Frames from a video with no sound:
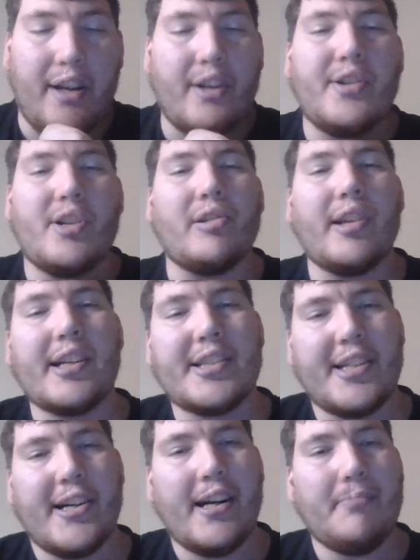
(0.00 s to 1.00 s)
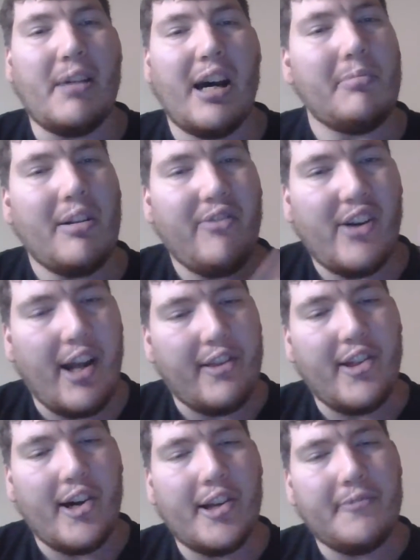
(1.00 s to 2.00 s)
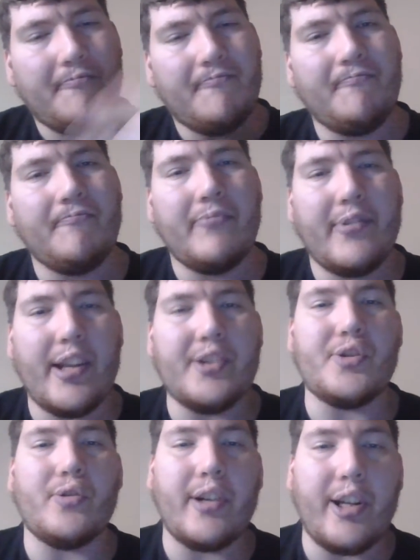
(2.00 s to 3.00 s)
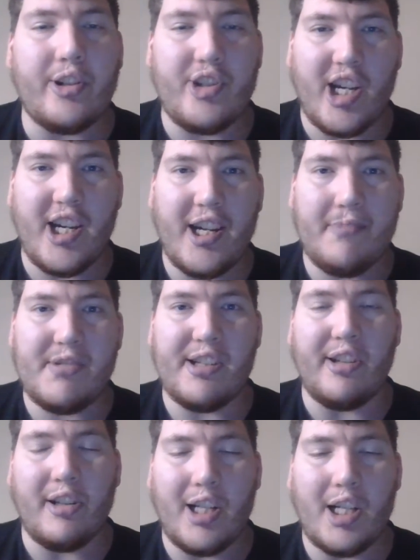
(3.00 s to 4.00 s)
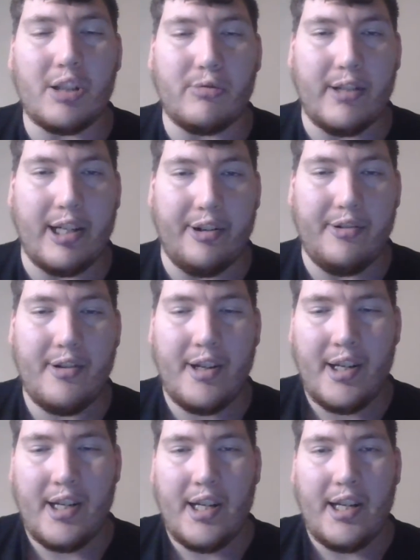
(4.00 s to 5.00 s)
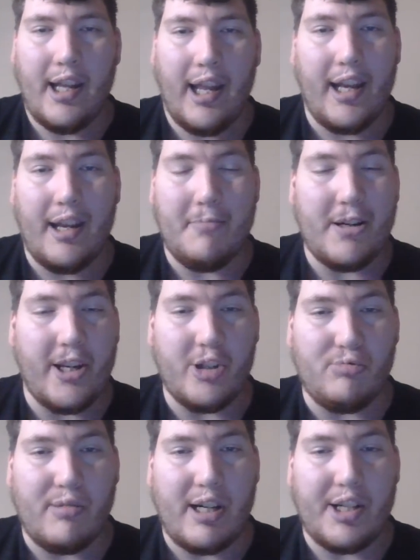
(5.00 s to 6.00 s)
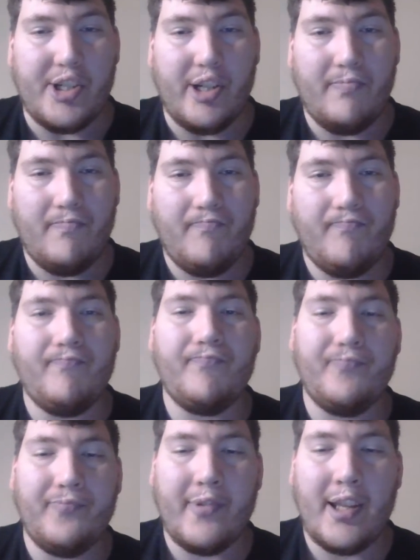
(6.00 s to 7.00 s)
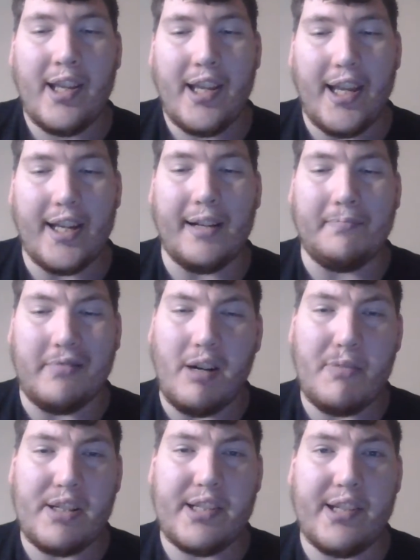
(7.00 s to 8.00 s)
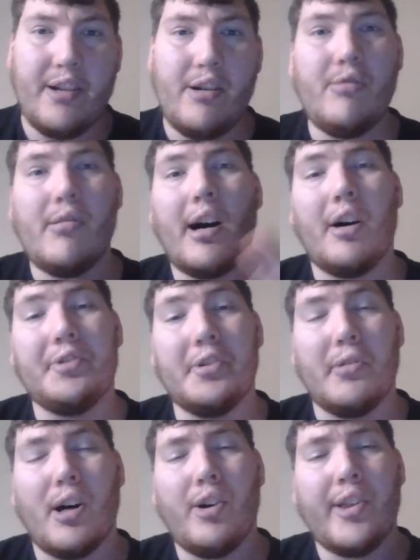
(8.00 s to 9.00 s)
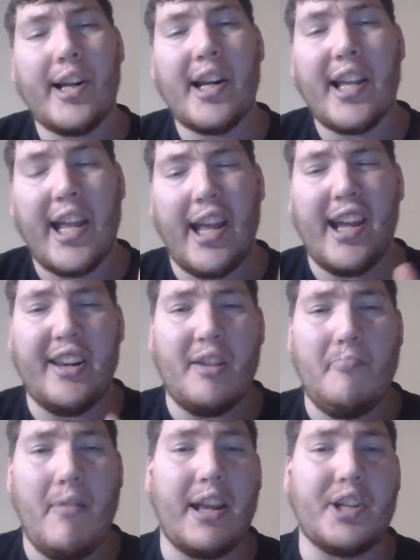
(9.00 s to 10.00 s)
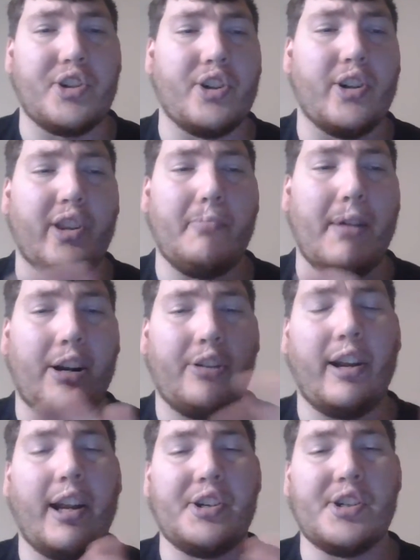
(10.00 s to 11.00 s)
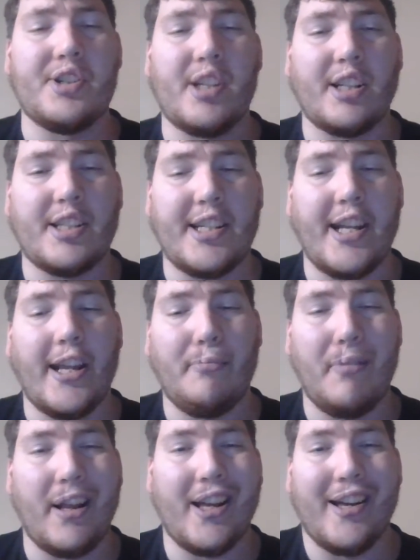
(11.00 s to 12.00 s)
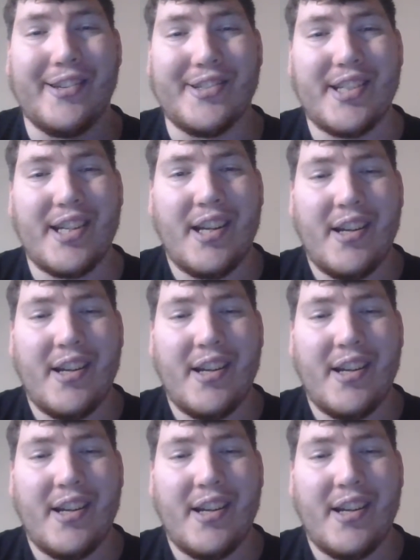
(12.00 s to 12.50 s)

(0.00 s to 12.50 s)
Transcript: And until next time, I'm Leviathan. Enjoy your times in the long run, anybody who's watching. And I promise you I'll do all that I can to make sure that my creations succeed, because